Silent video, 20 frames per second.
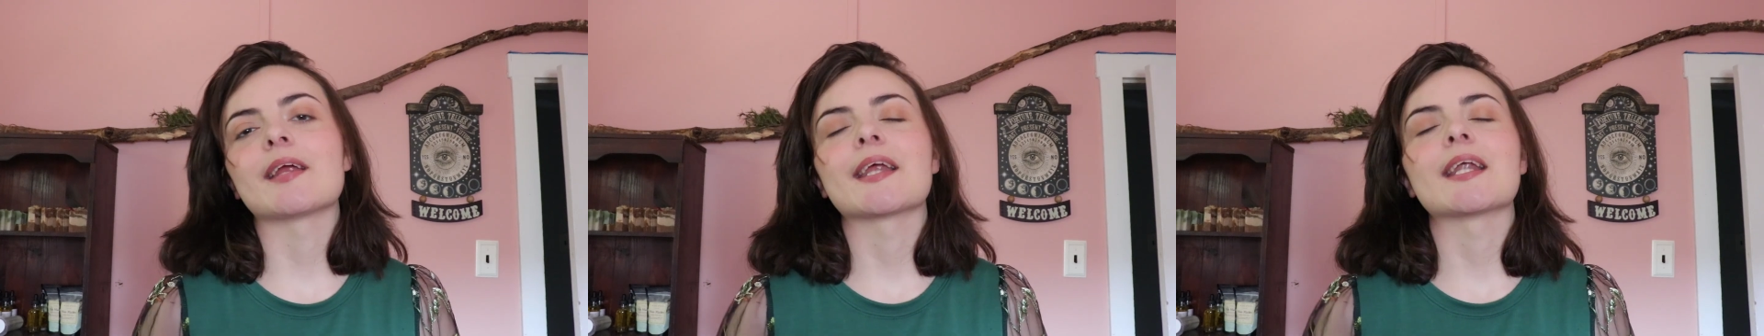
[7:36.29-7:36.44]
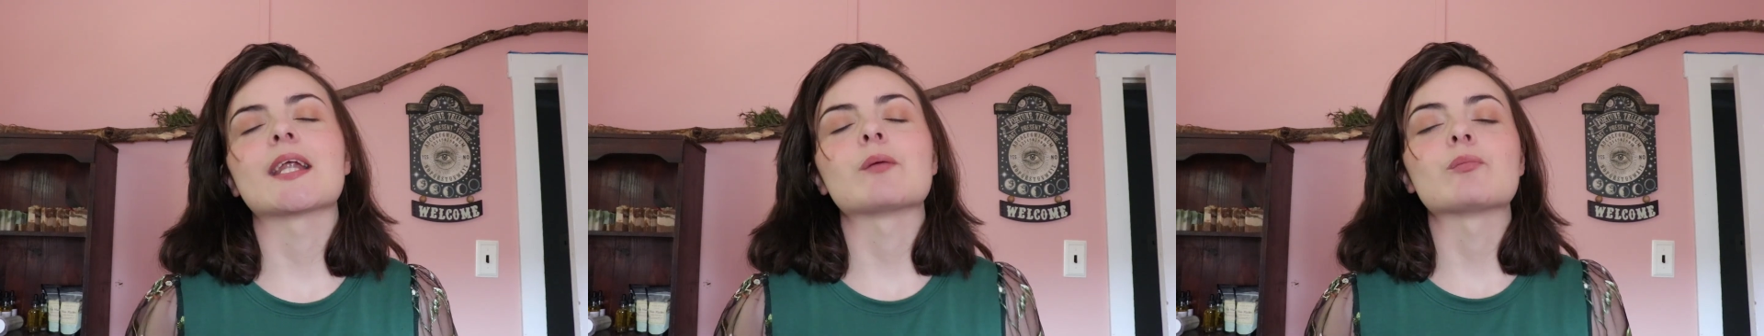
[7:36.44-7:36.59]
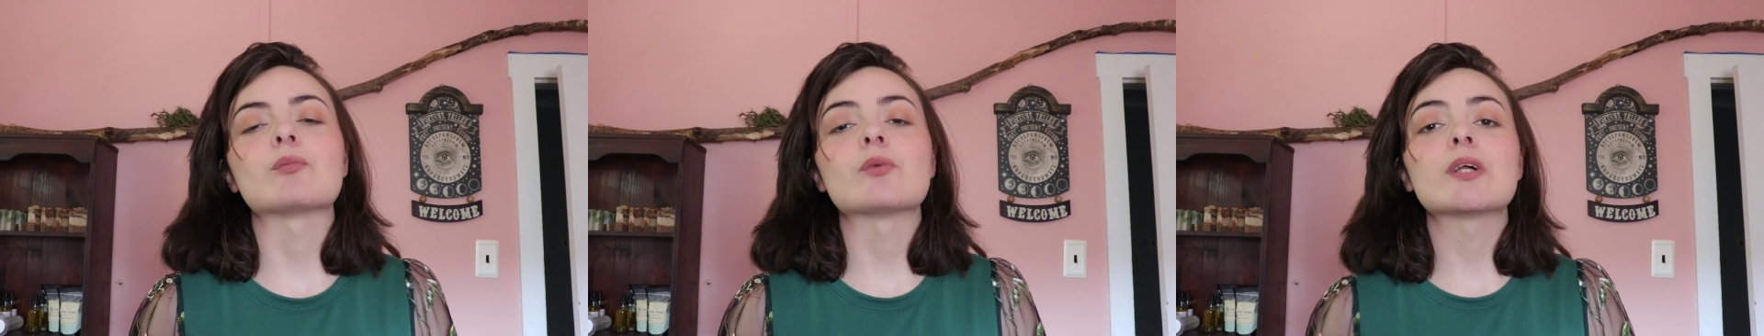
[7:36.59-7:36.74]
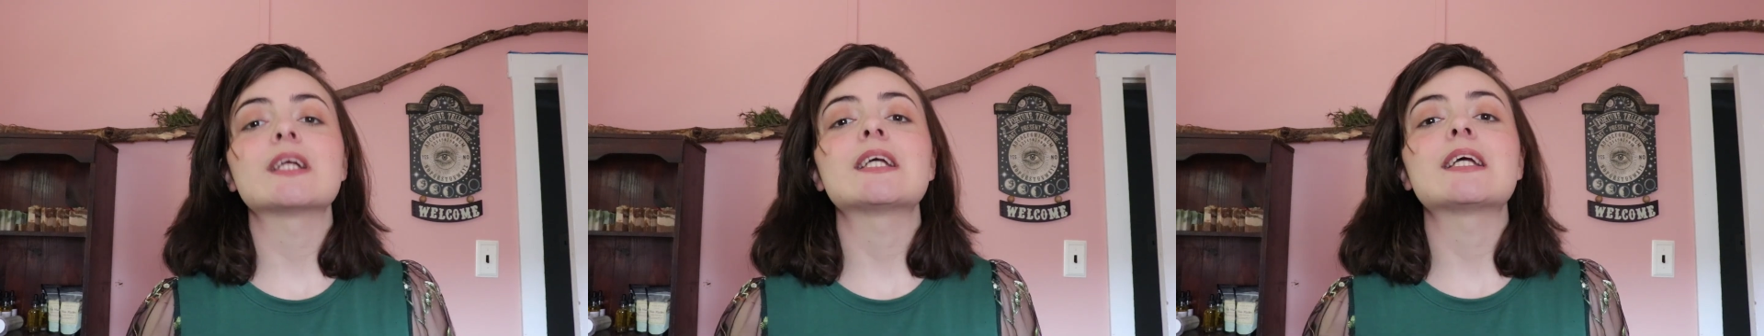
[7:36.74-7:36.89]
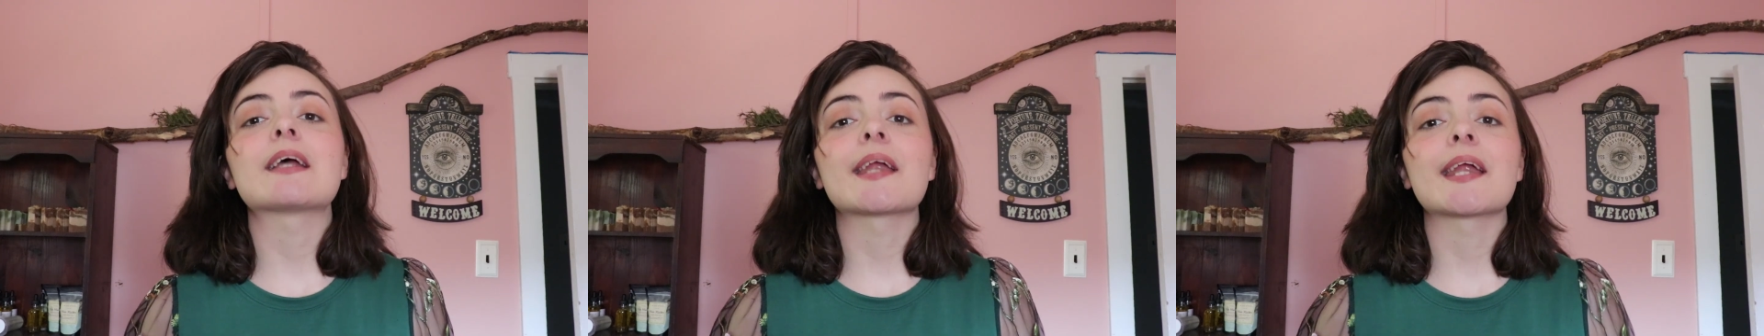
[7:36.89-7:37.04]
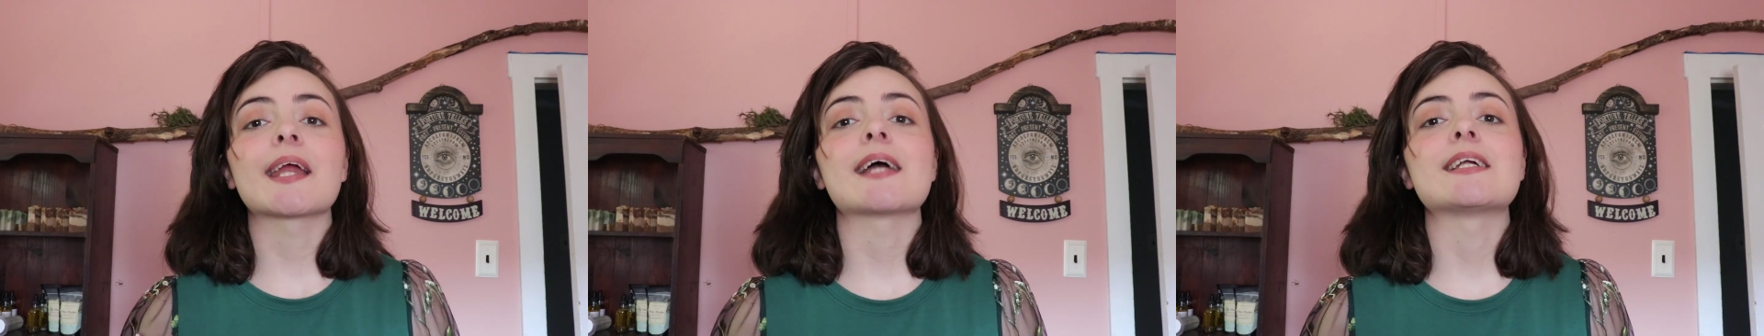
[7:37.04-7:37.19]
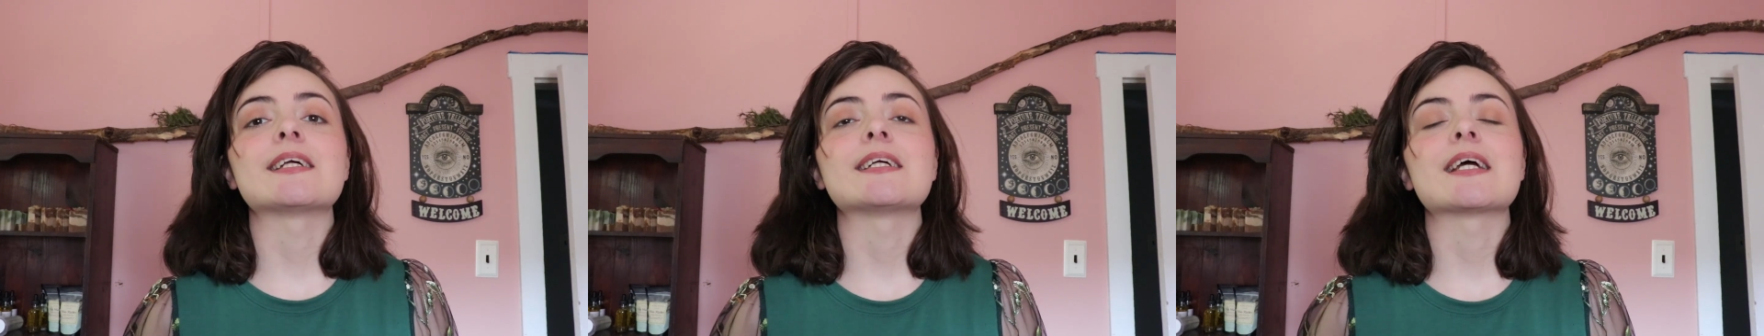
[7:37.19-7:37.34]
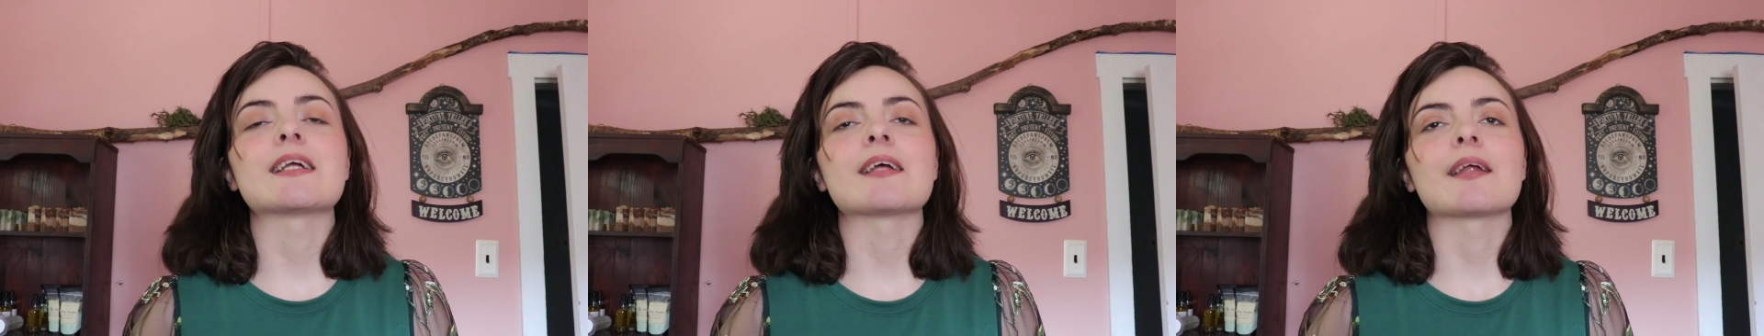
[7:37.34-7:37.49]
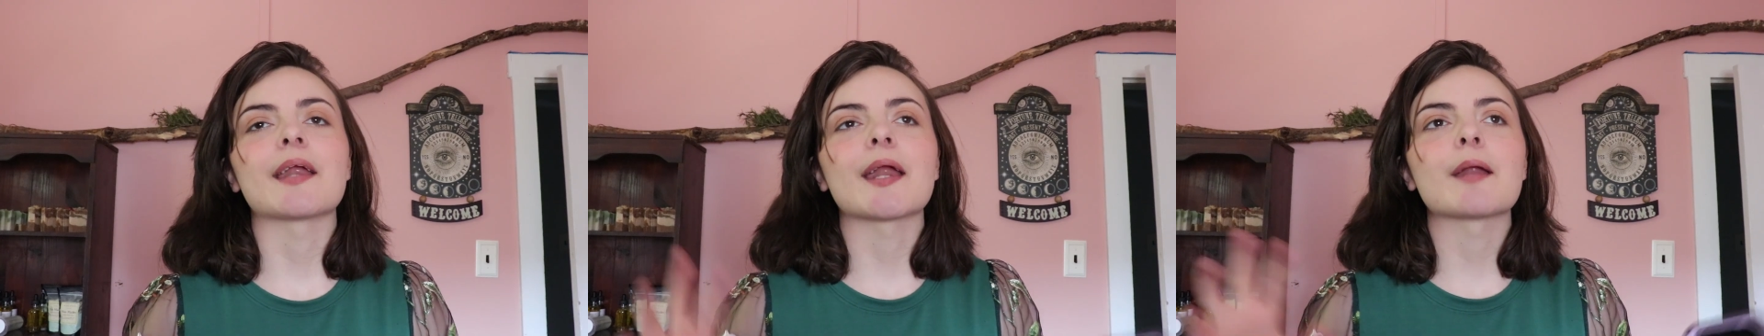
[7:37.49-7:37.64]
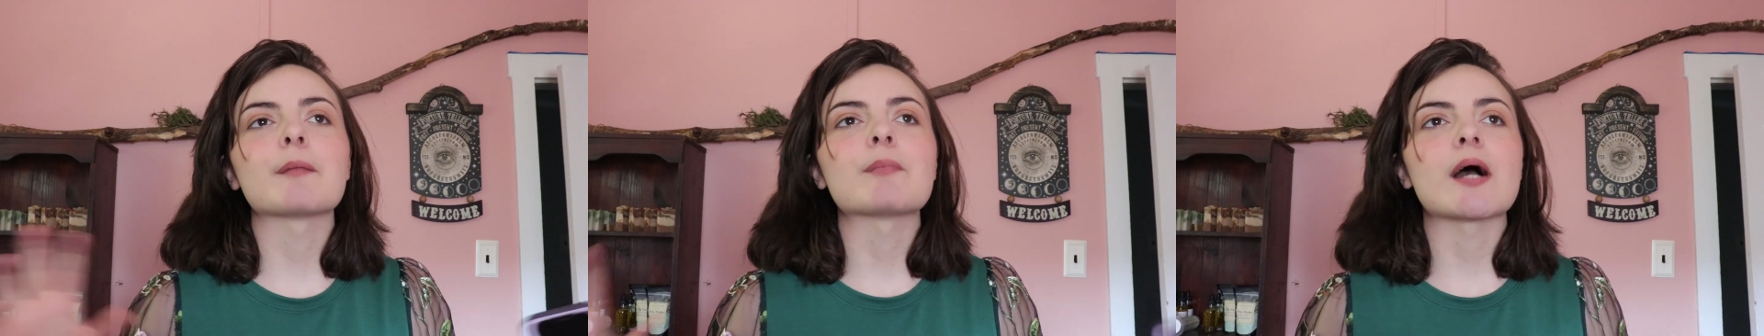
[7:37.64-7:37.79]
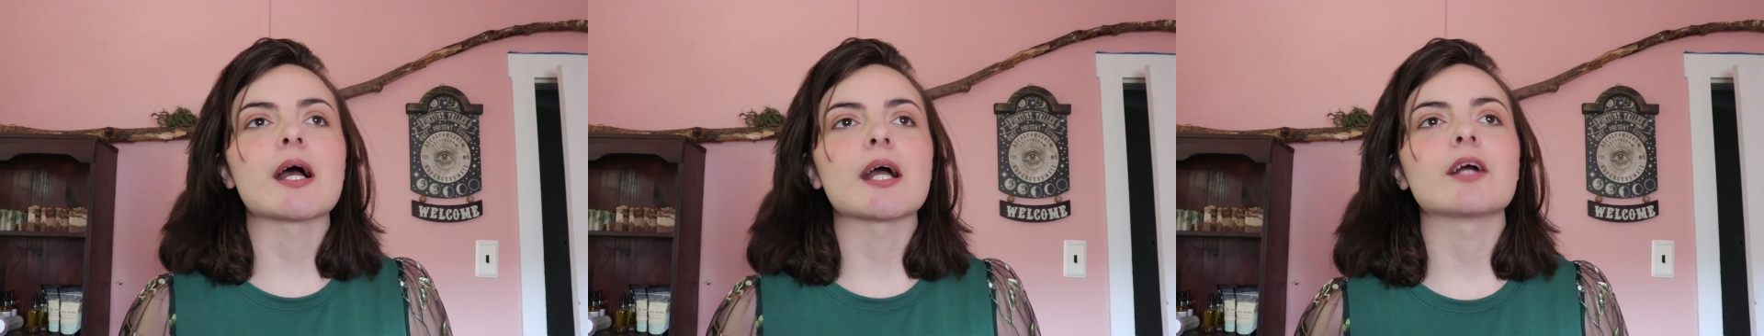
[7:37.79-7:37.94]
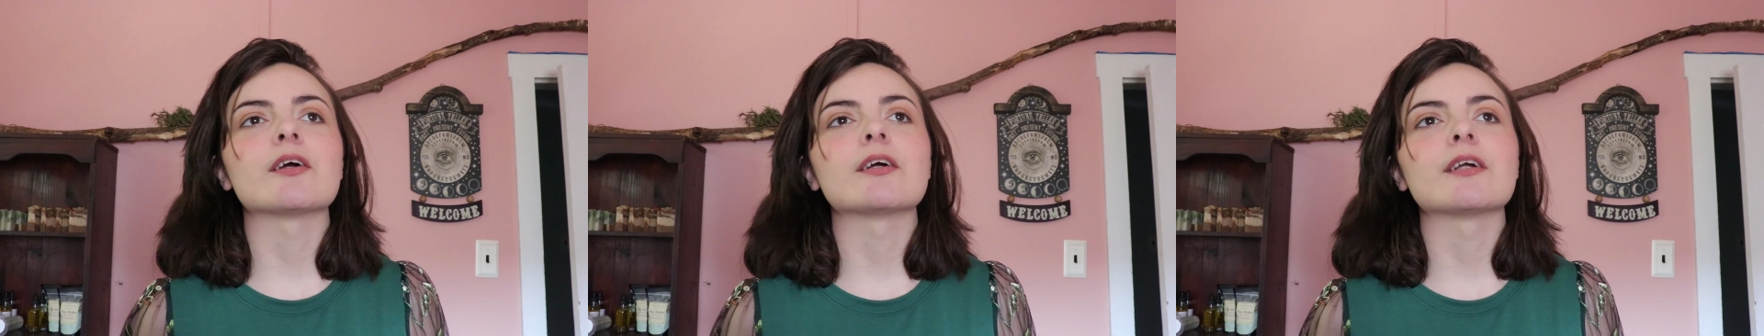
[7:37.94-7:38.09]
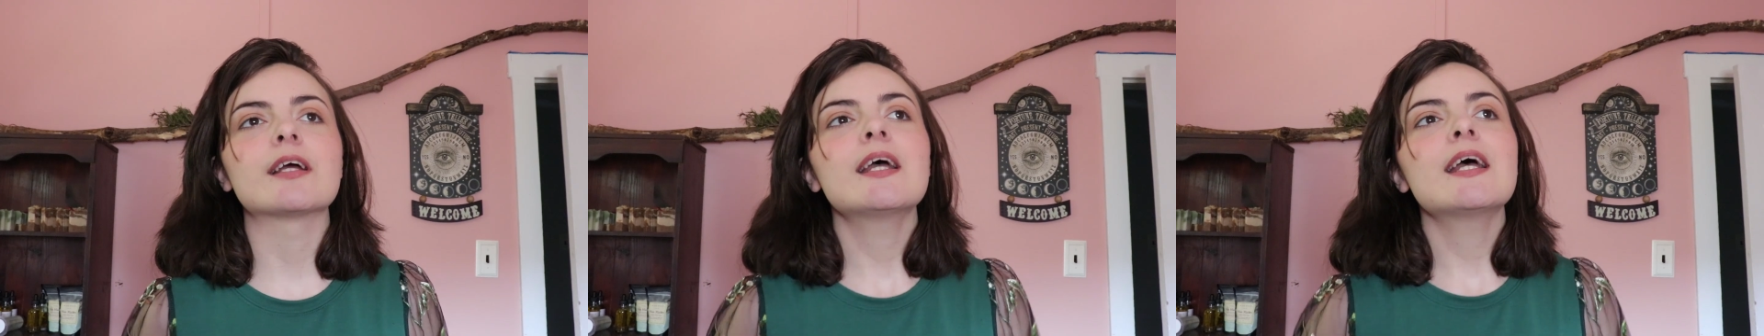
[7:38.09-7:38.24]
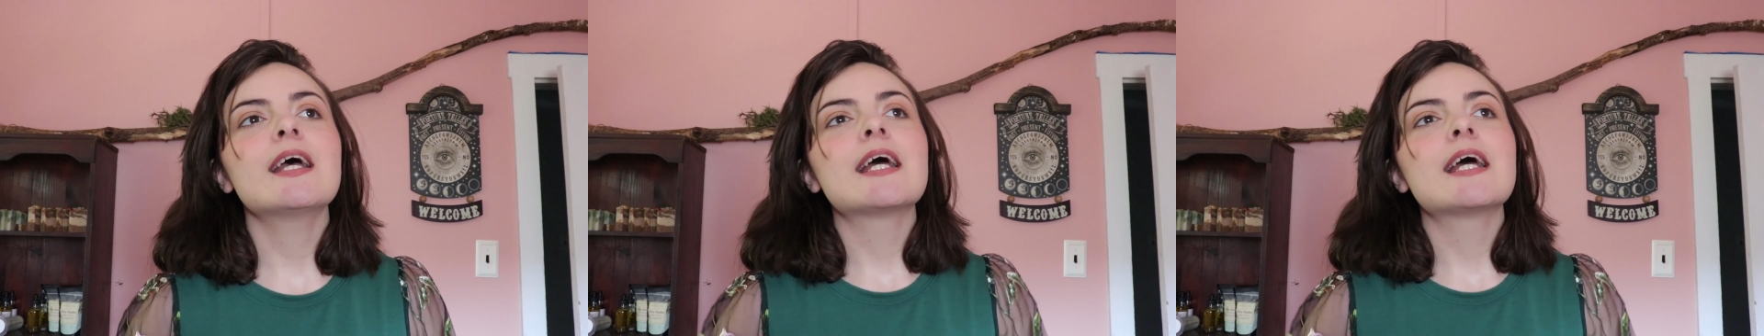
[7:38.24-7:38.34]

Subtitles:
and I'm really excited and inspired